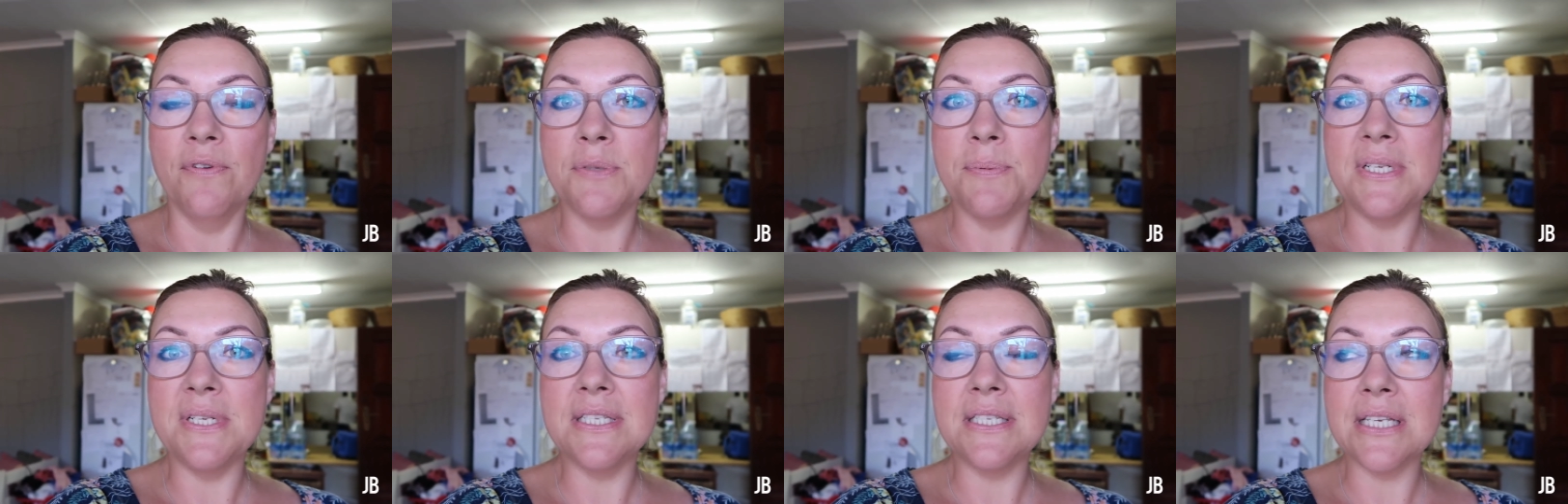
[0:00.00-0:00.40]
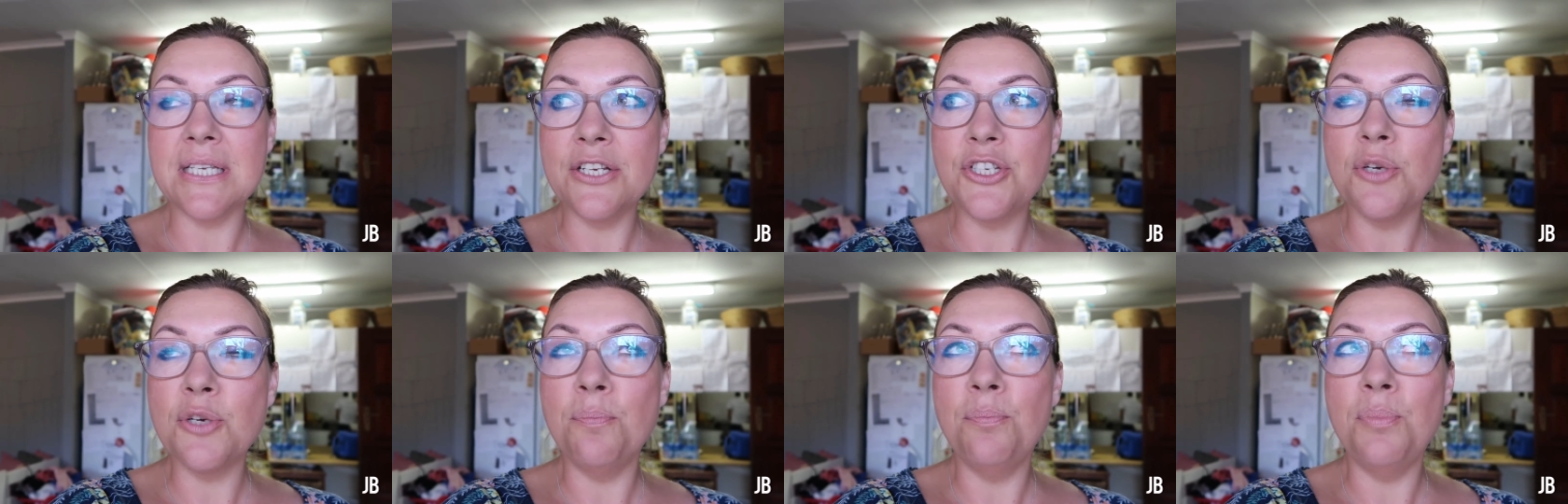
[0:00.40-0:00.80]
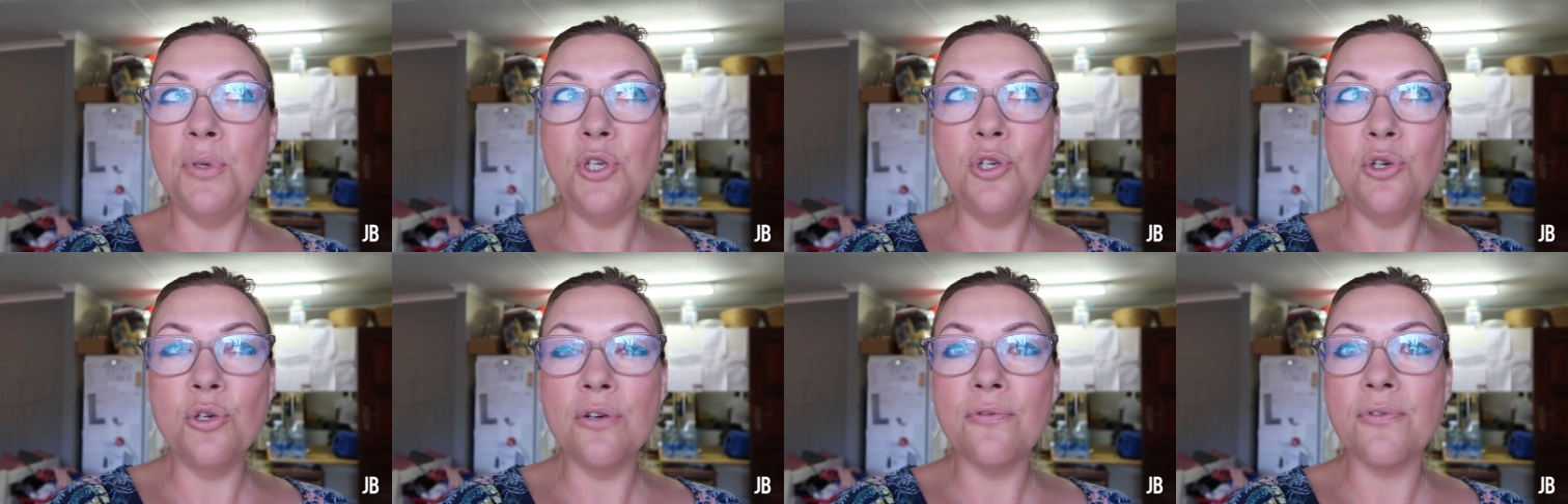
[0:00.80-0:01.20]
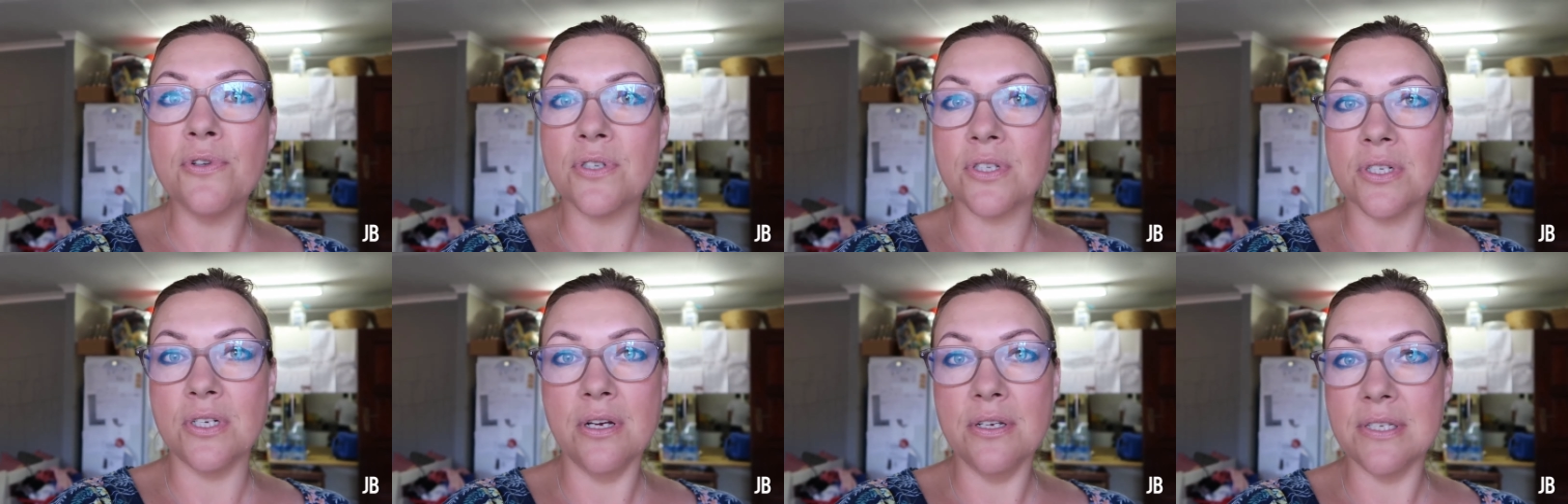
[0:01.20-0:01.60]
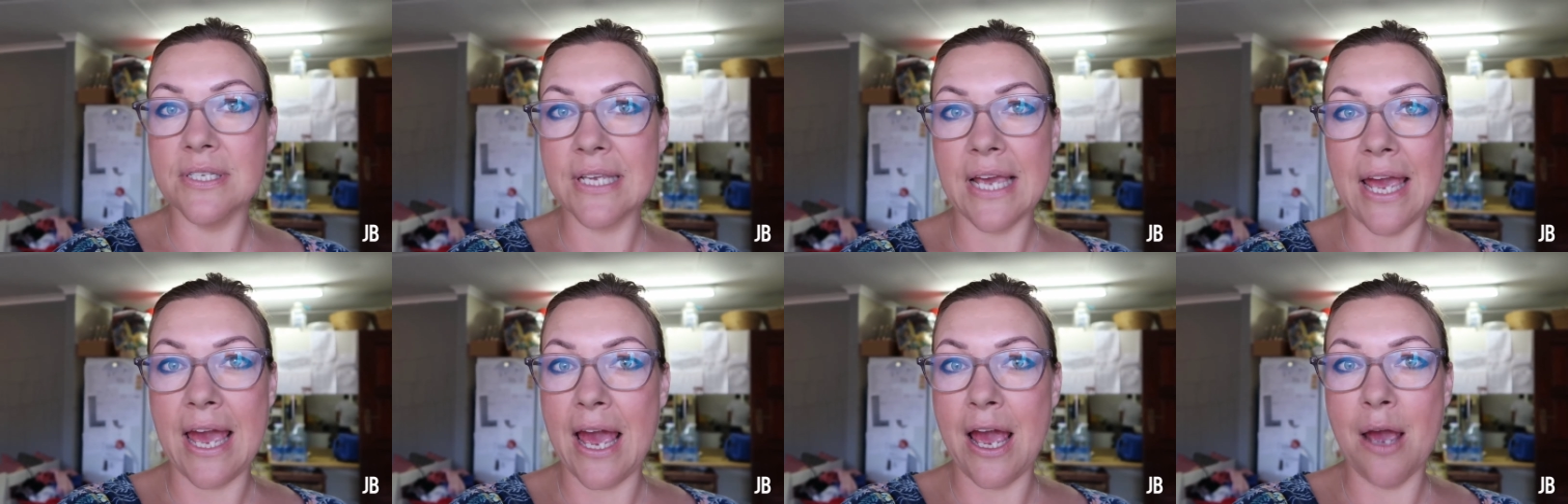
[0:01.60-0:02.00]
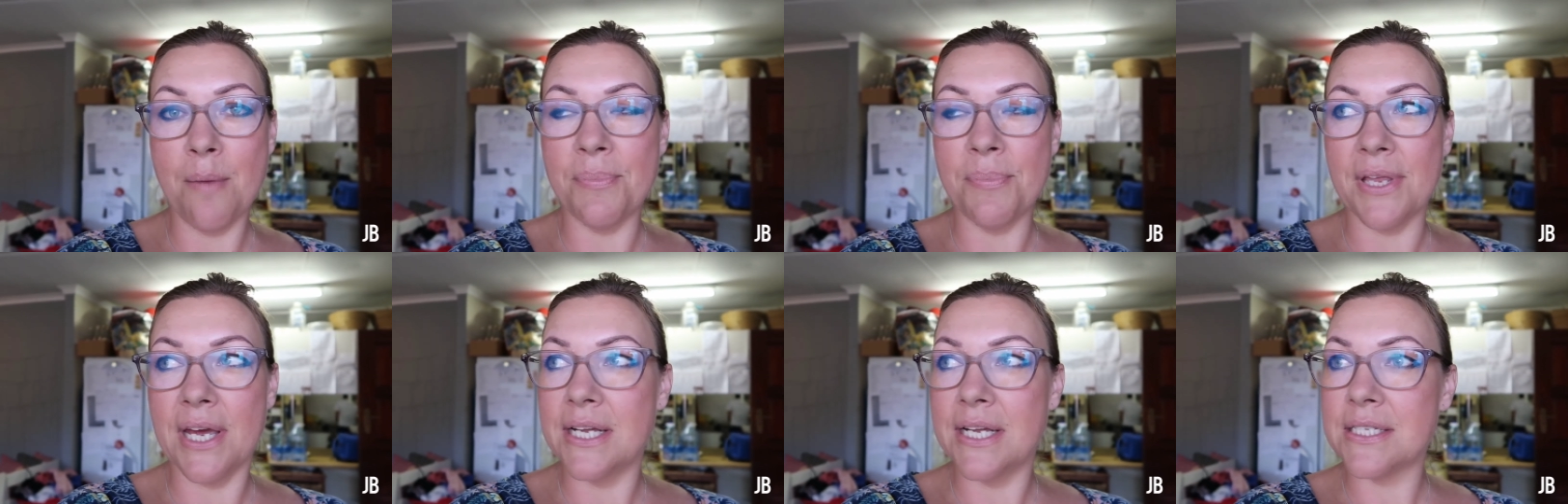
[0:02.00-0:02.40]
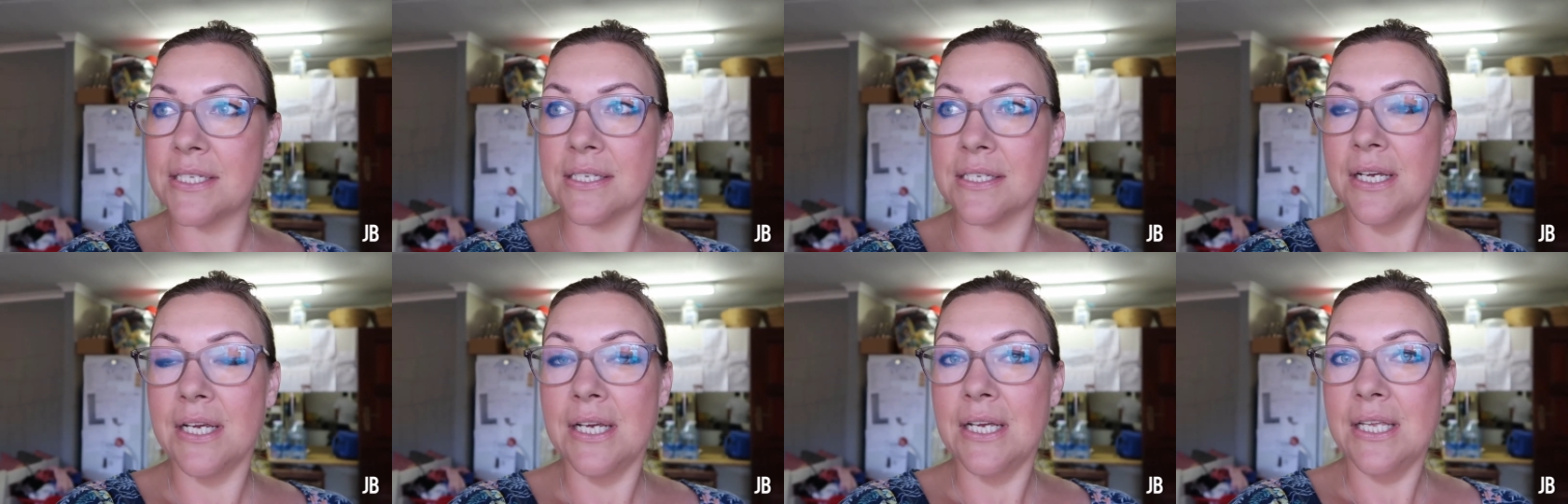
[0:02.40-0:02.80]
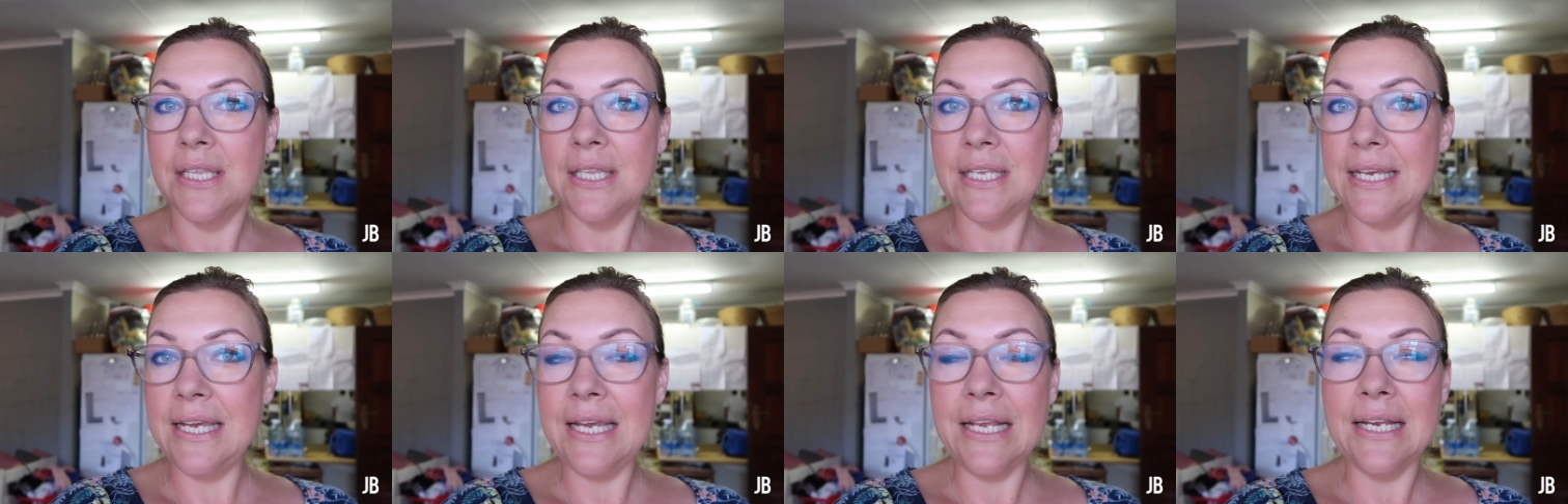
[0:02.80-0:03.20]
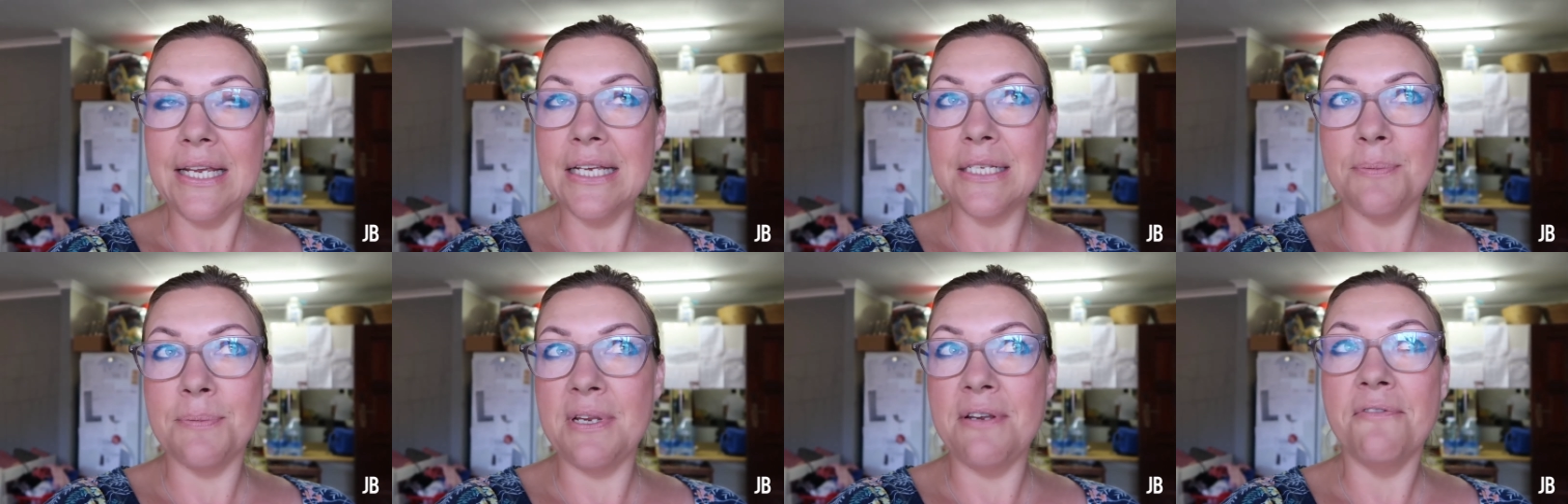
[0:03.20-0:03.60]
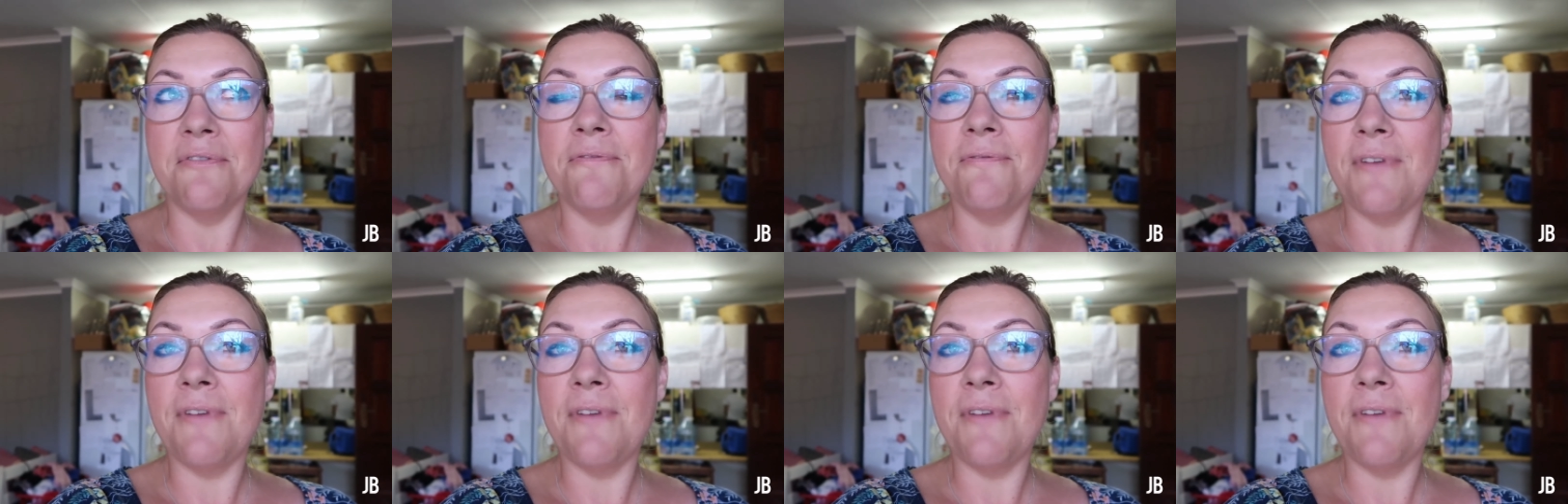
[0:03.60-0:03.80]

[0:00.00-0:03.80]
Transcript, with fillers: It's been such a beautiful slow scab that's the healing has been